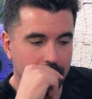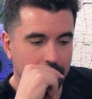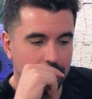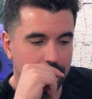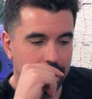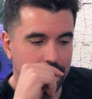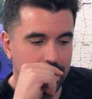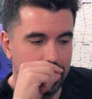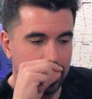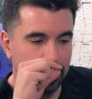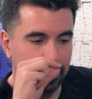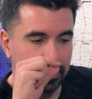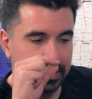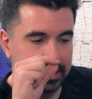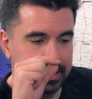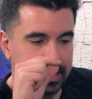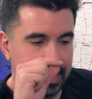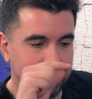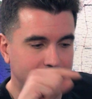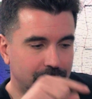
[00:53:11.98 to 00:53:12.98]
the
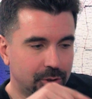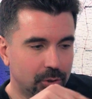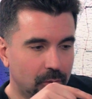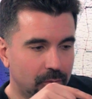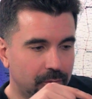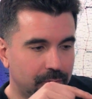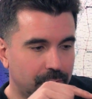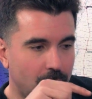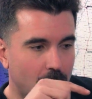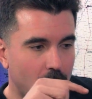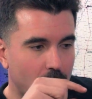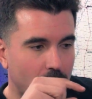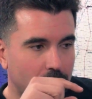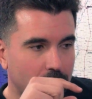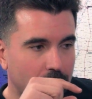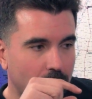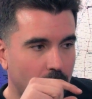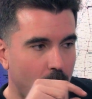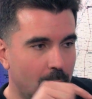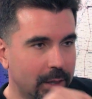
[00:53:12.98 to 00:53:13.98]
potential for
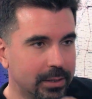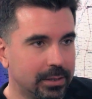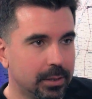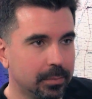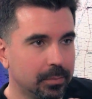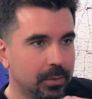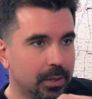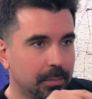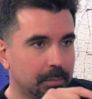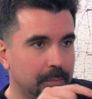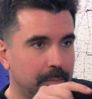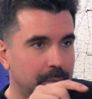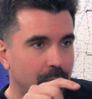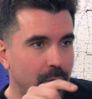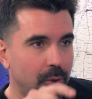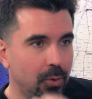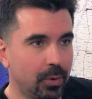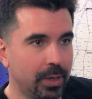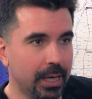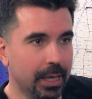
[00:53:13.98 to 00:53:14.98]
quantum
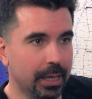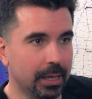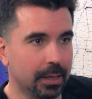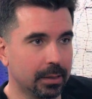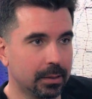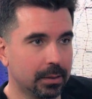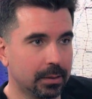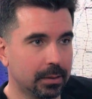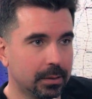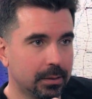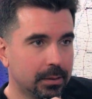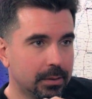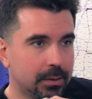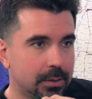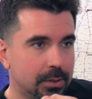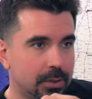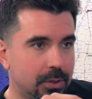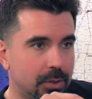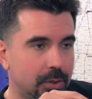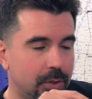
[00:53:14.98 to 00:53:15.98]
computing
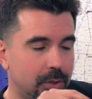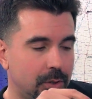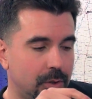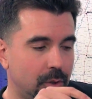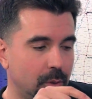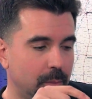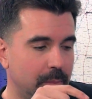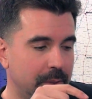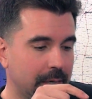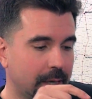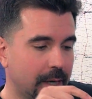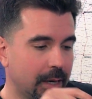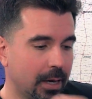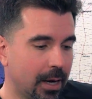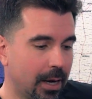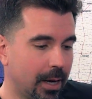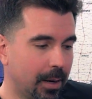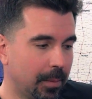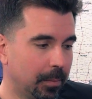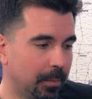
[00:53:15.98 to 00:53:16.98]
to
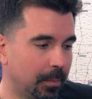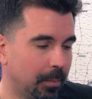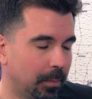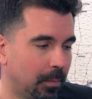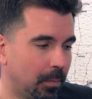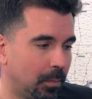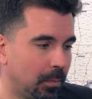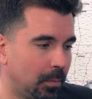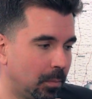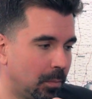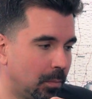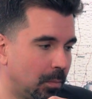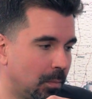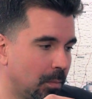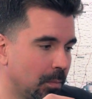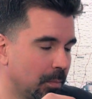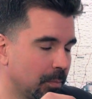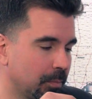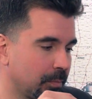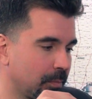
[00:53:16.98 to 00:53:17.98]
become
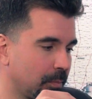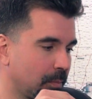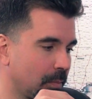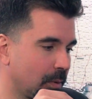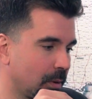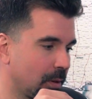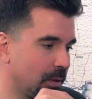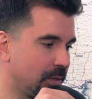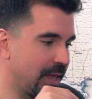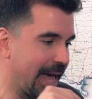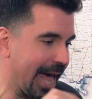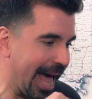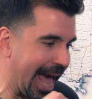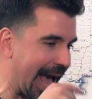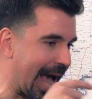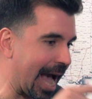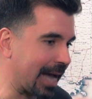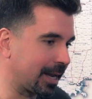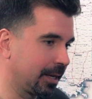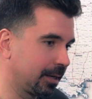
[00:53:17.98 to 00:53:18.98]
the
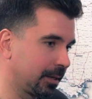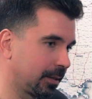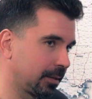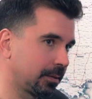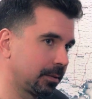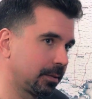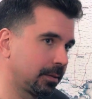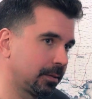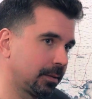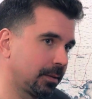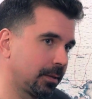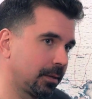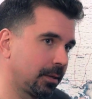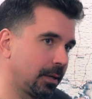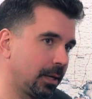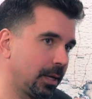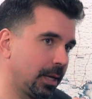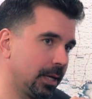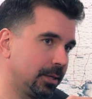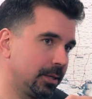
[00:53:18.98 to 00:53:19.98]
hack
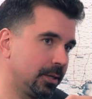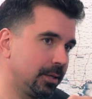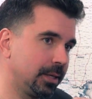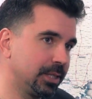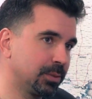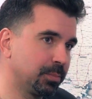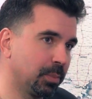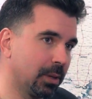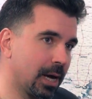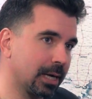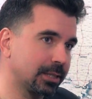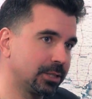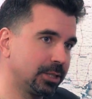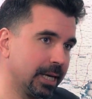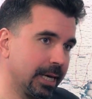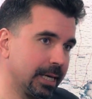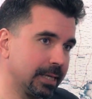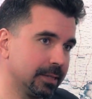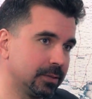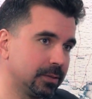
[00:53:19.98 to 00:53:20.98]
into these
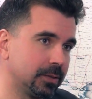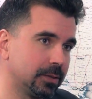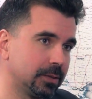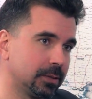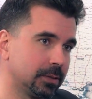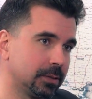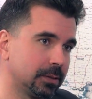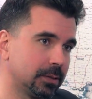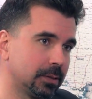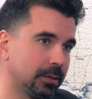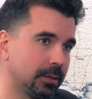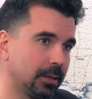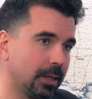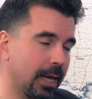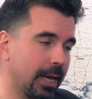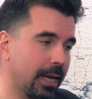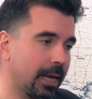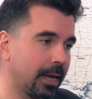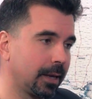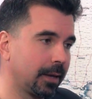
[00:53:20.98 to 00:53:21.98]
blockchains.
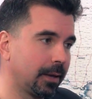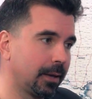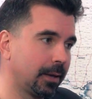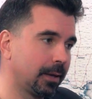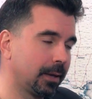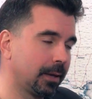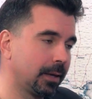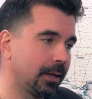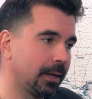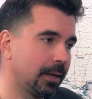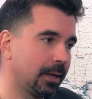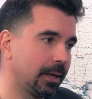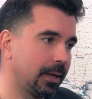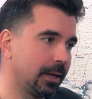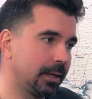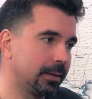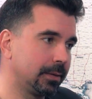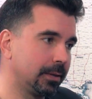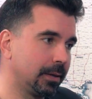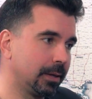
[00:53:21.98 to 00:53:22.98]
Like
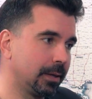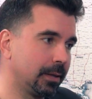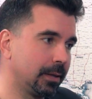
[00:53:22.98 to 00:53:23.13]
it,